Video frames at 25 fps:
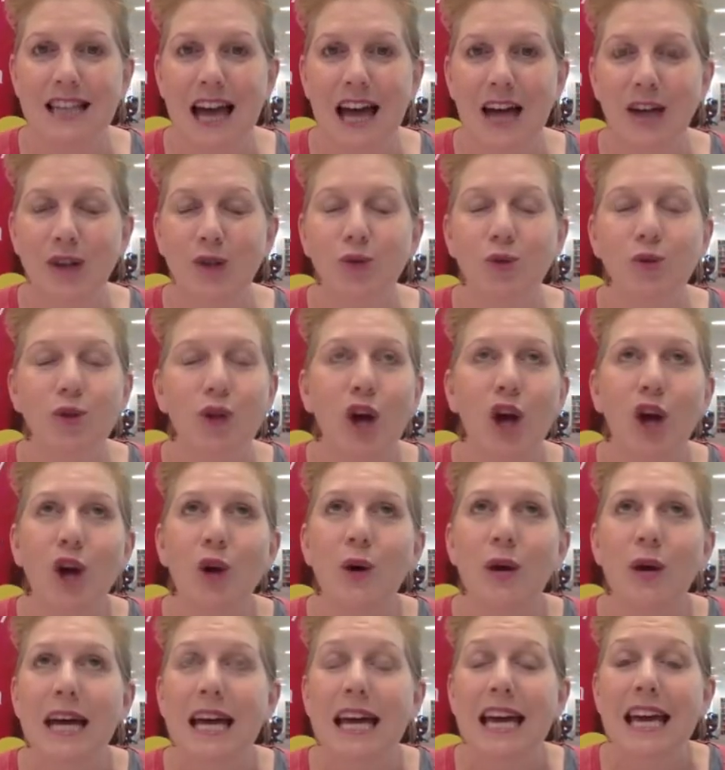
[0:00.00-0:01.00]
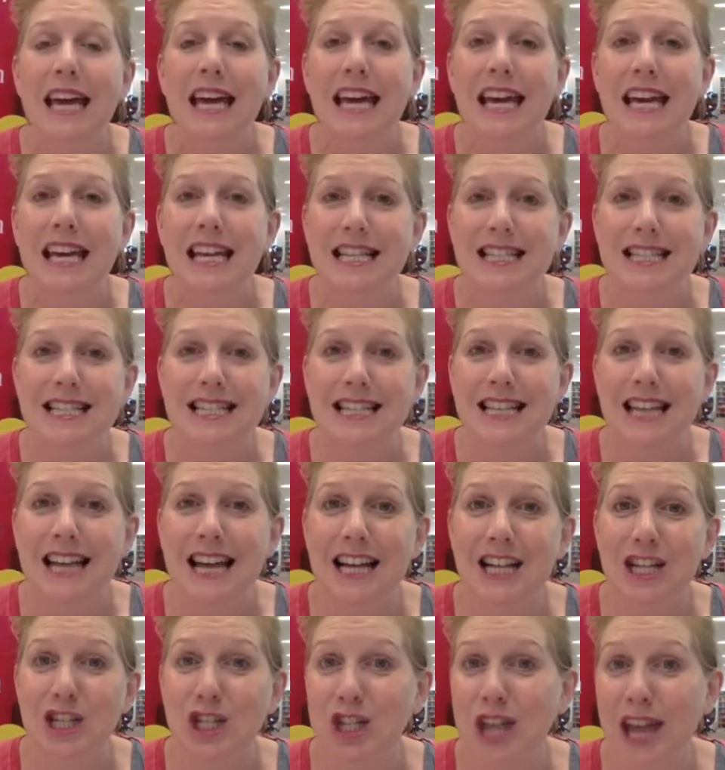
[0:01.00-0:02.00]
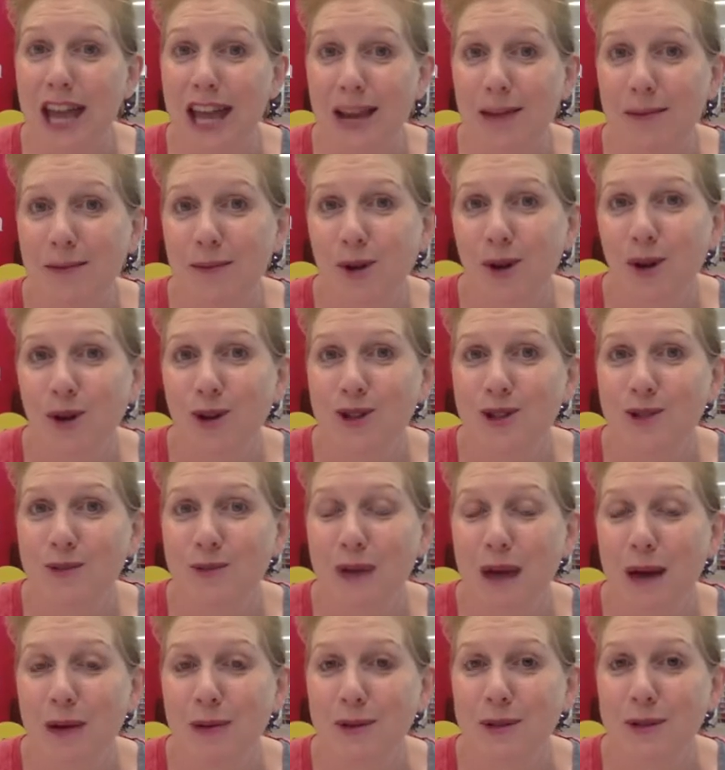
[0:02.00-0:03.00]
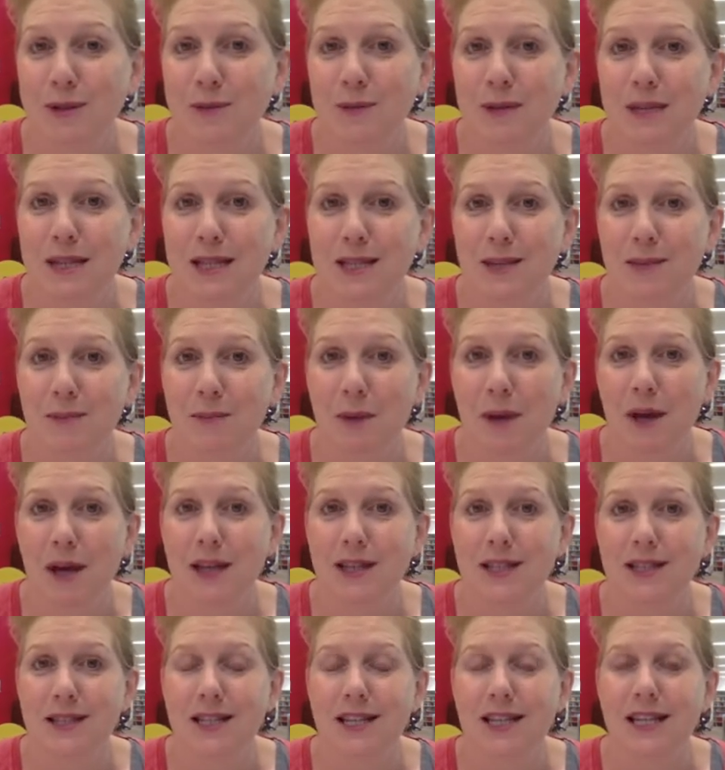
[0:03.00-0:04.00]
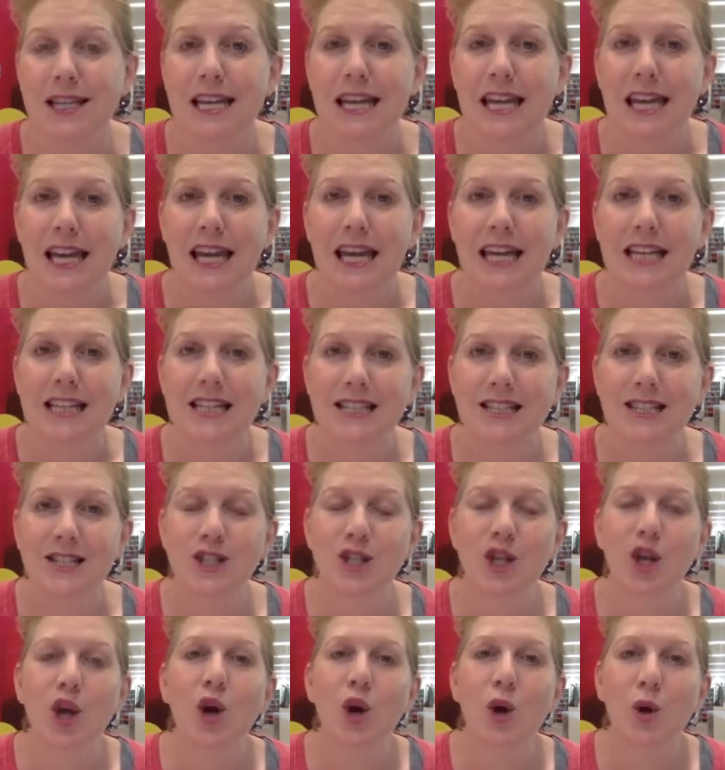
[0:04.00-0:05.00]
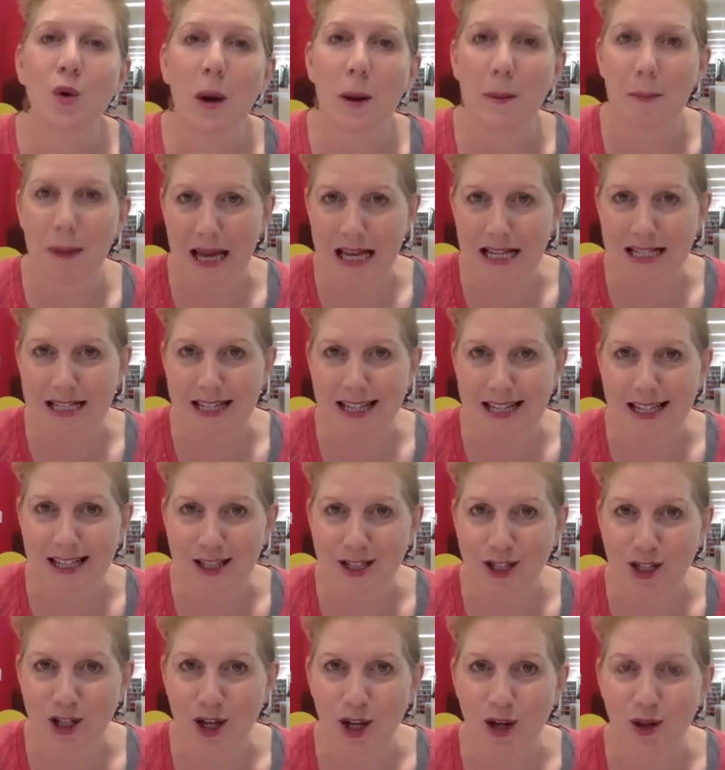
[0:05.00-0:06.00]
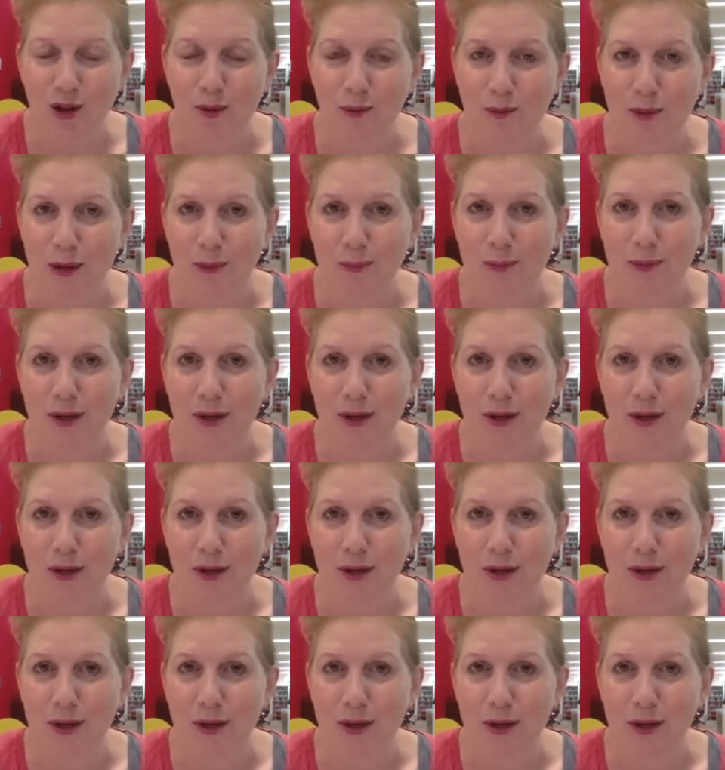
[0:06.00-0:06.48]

And although it's a shame not to be able to meet in person, it's so amazing to know that people are